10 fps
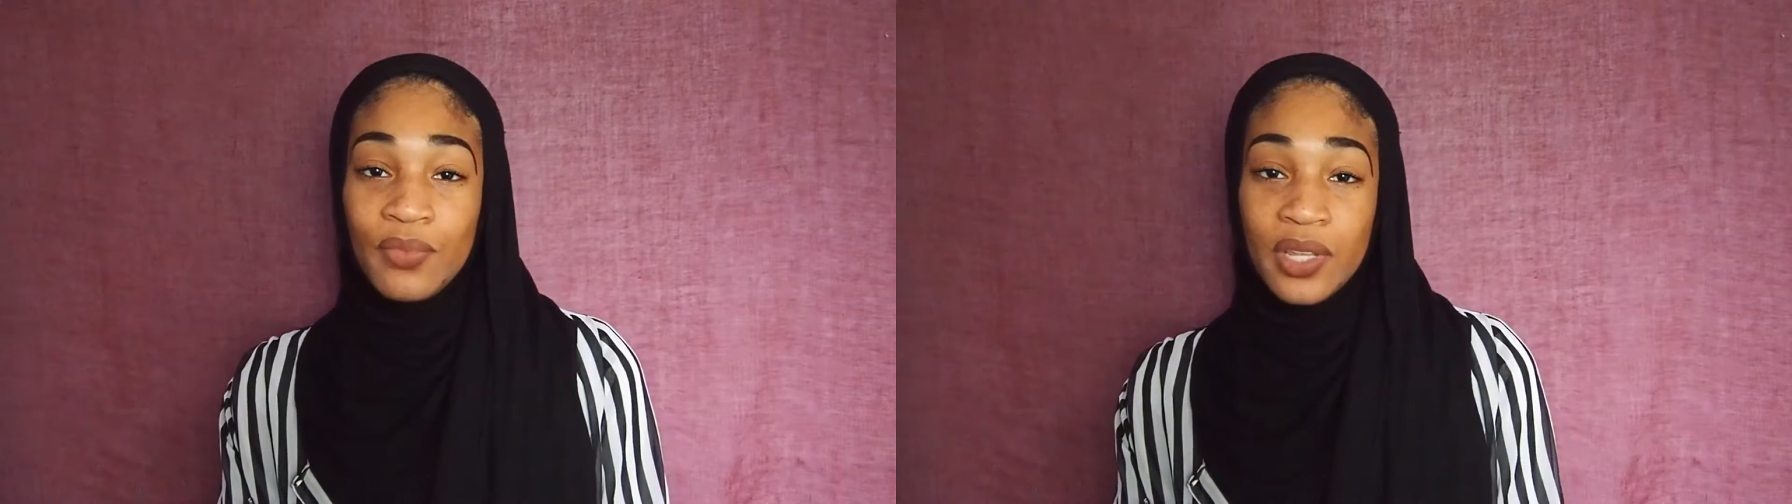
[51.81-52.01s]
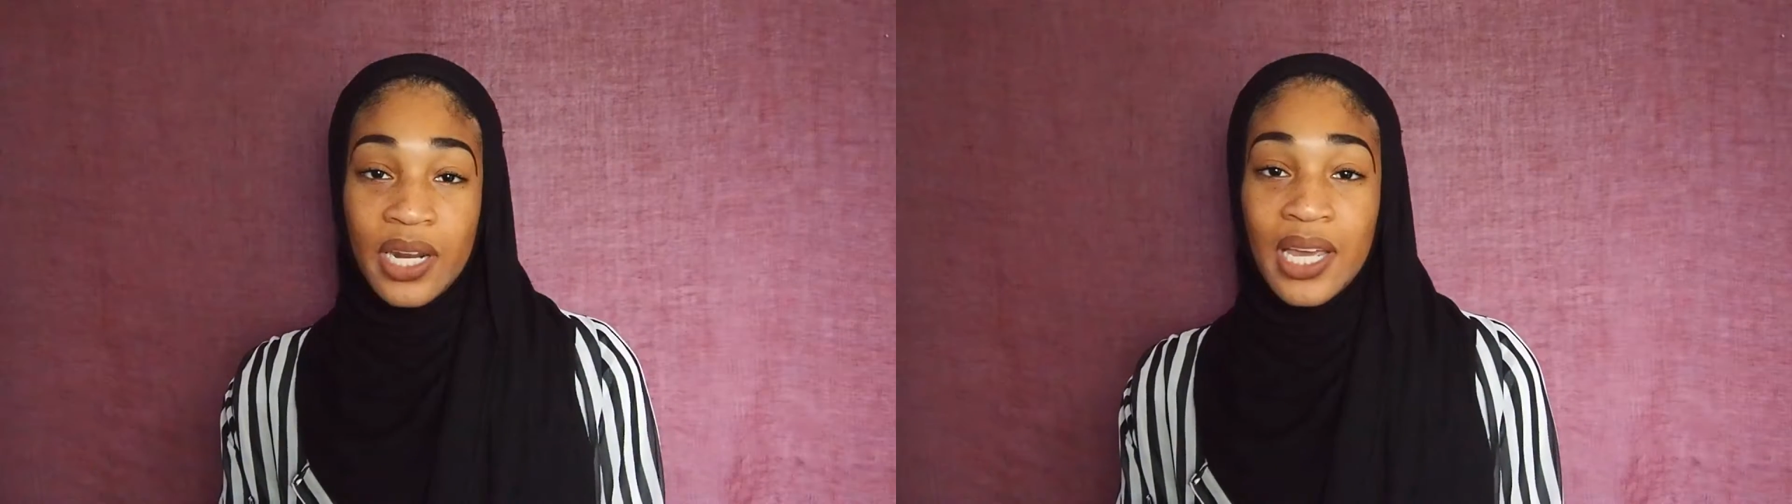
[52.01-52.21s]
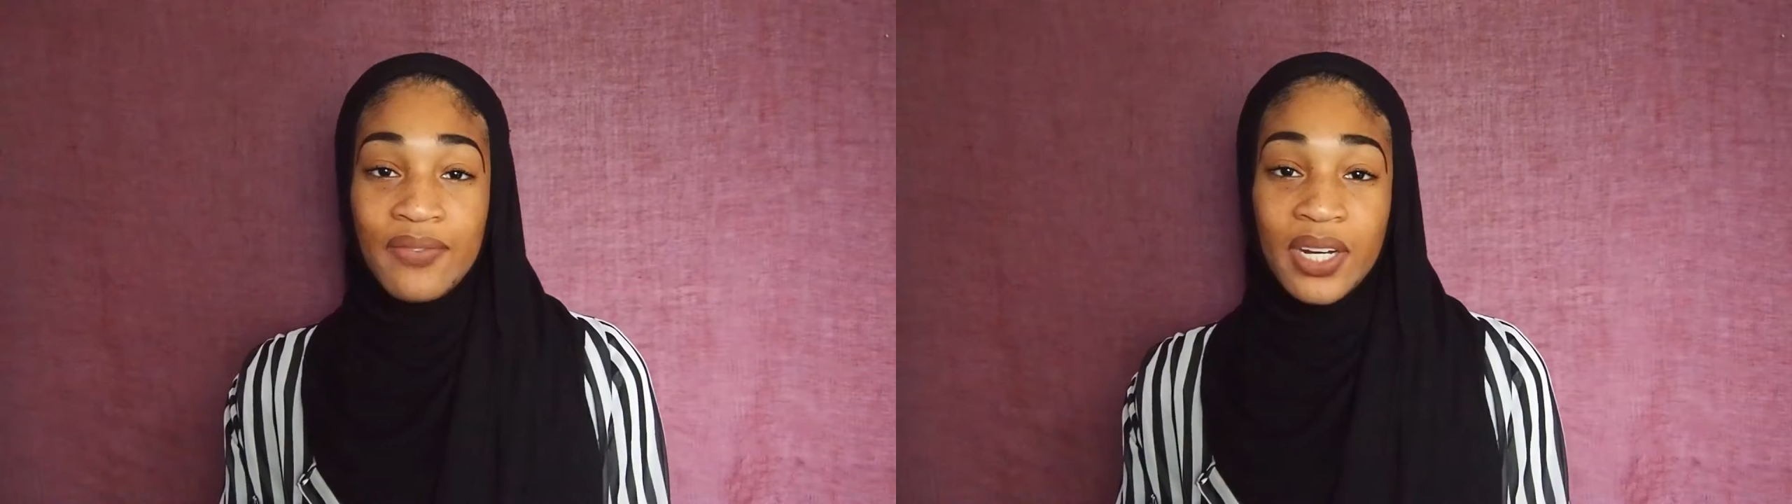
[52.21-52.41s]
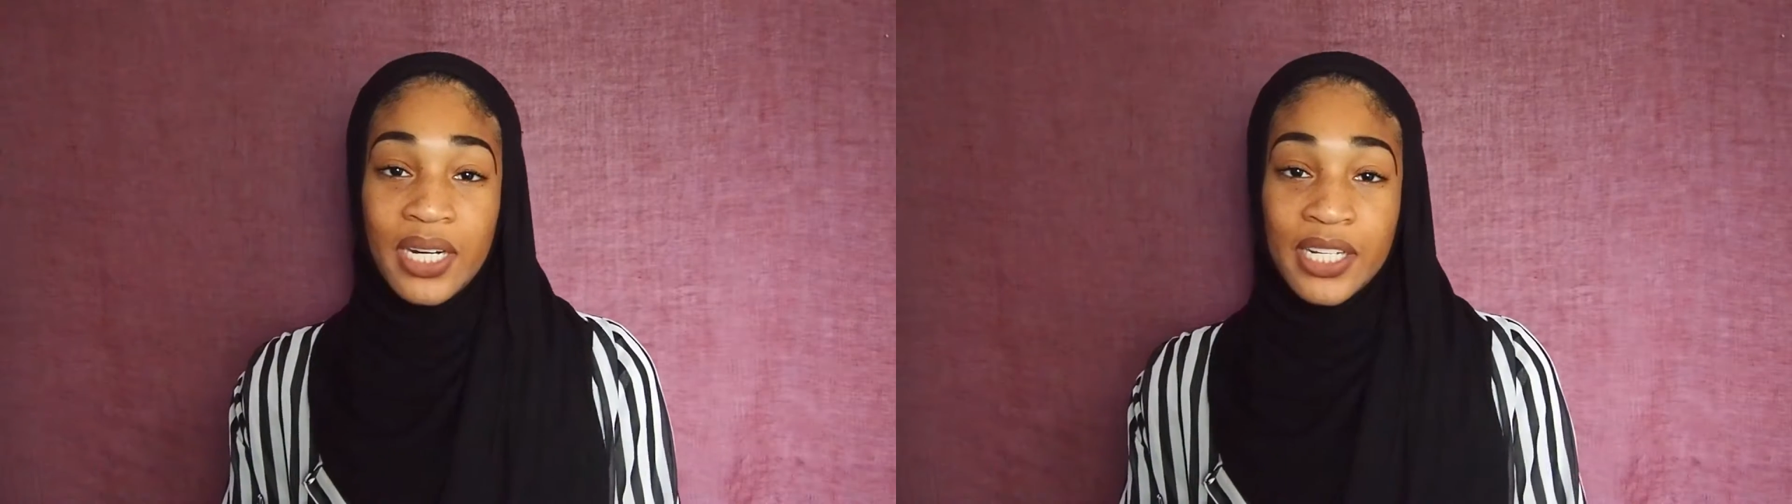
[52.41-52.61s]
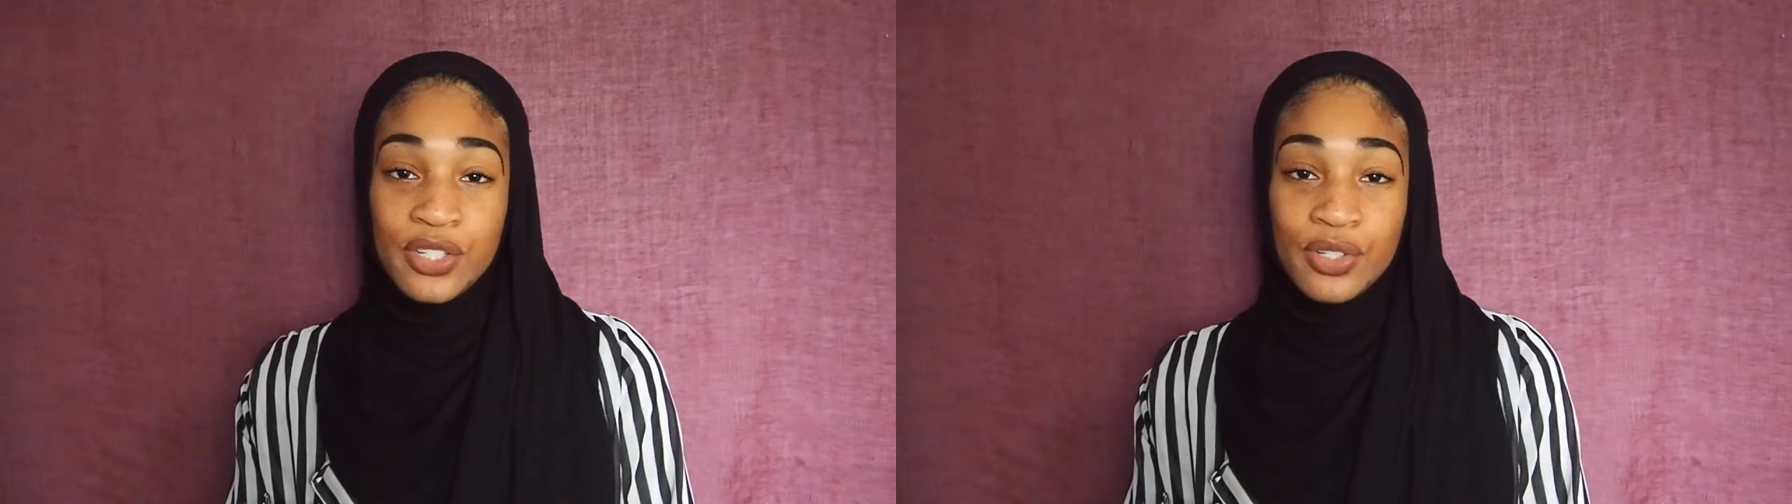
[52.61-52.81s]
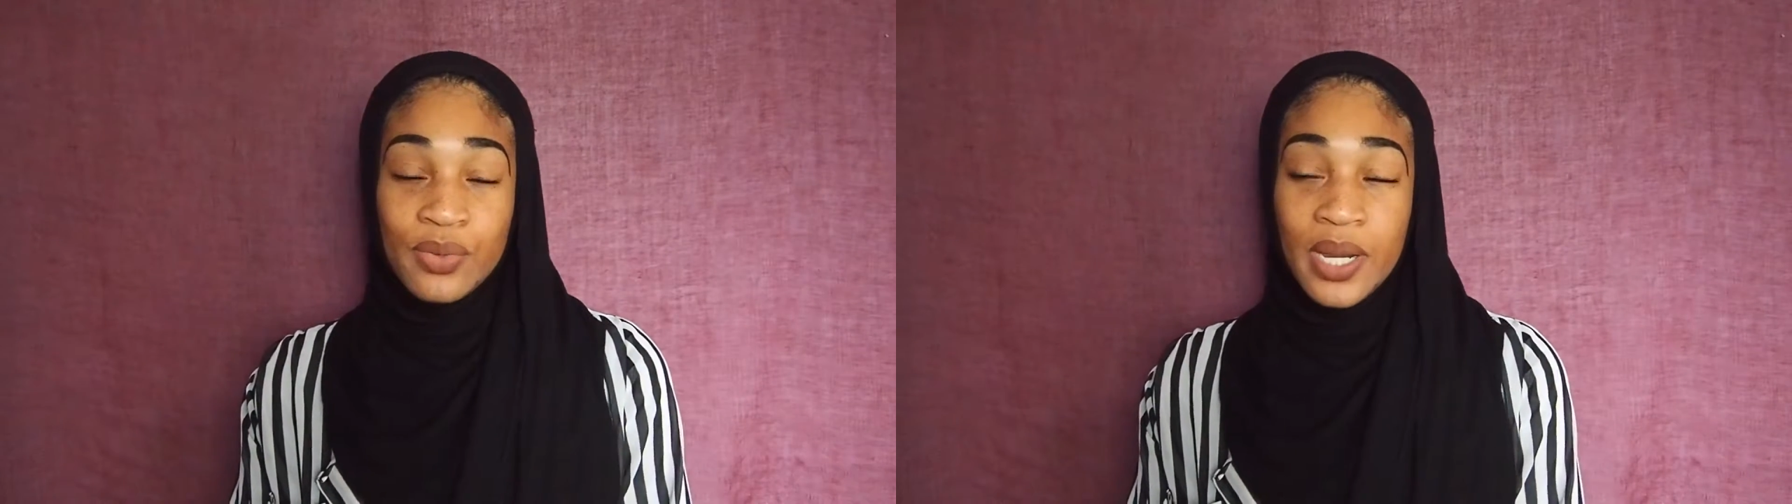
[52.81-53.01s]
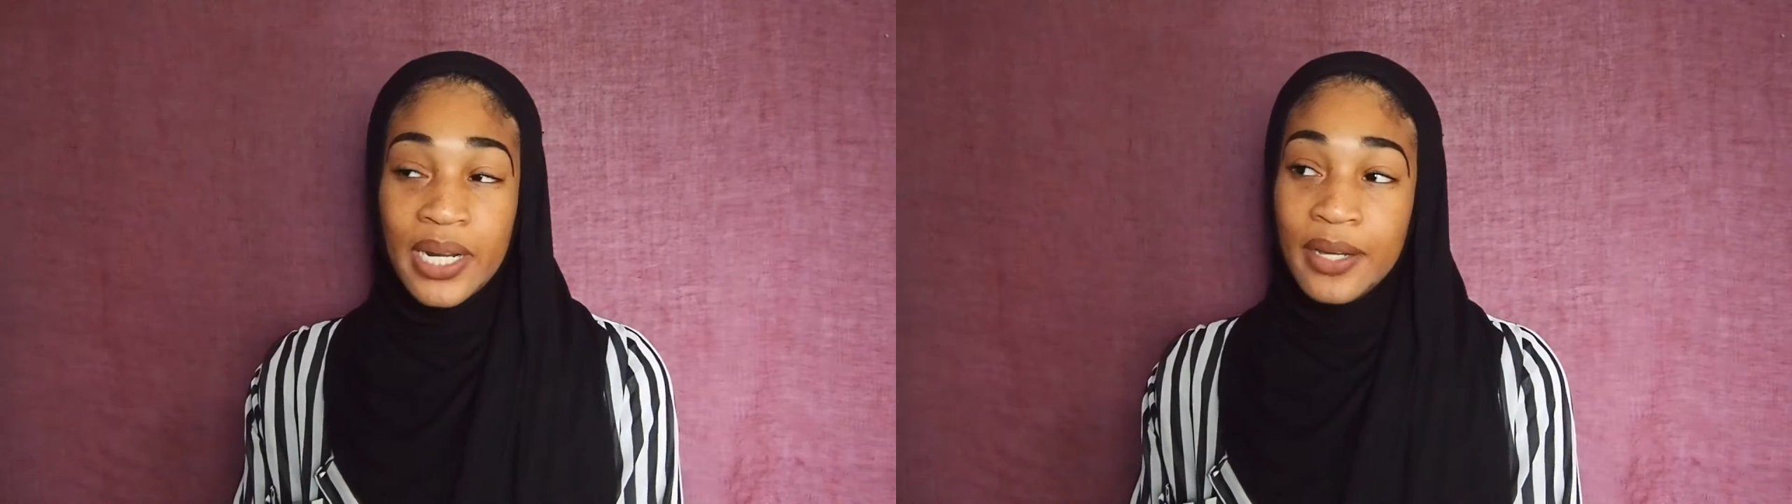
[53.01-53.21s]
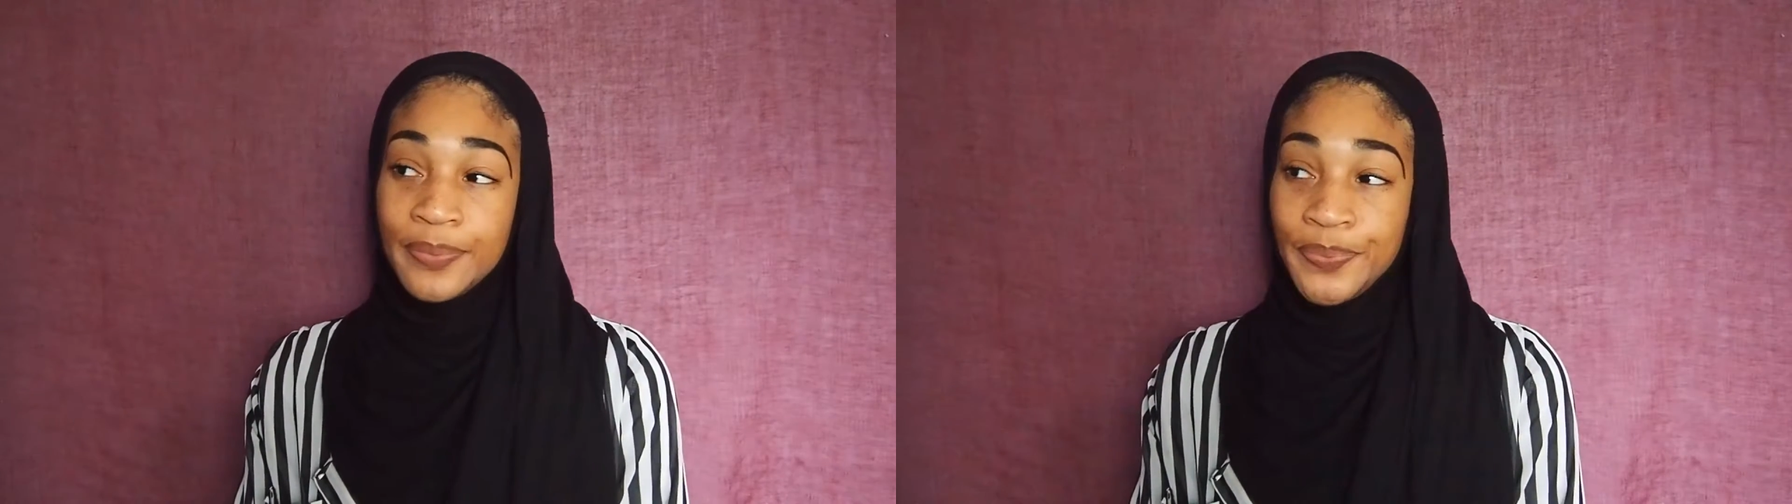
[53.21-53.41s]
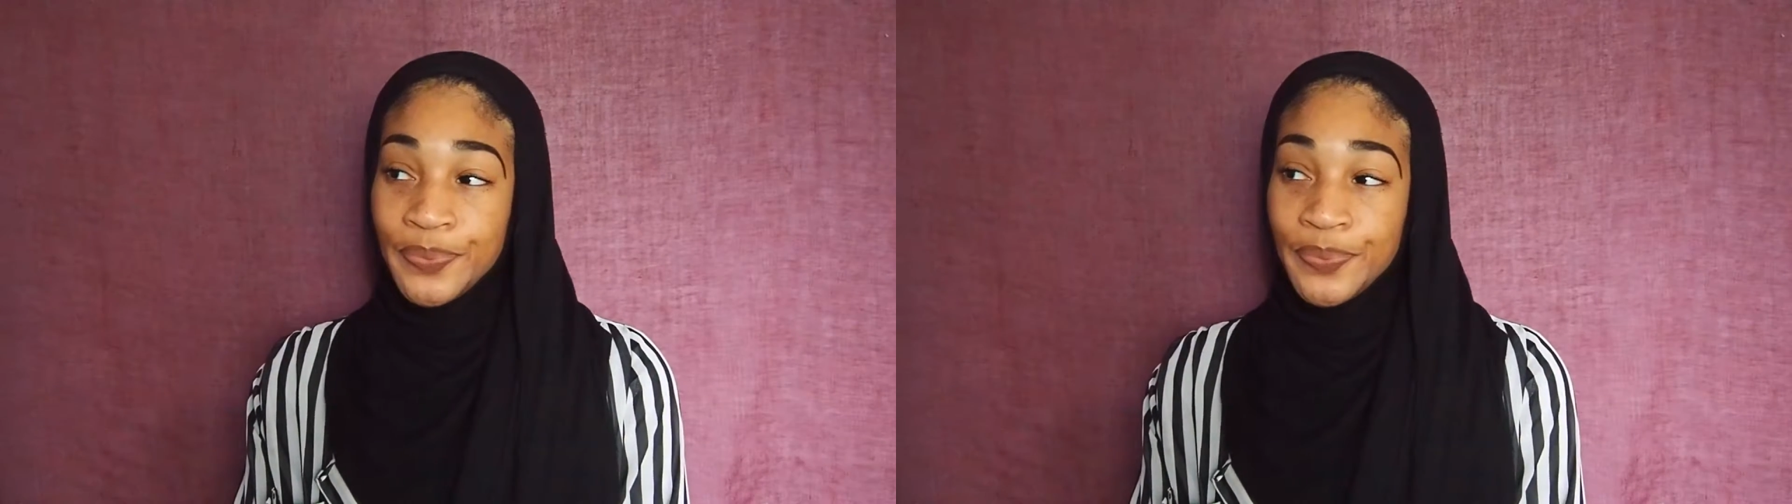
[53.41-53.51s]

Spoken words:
really not having any issues right now.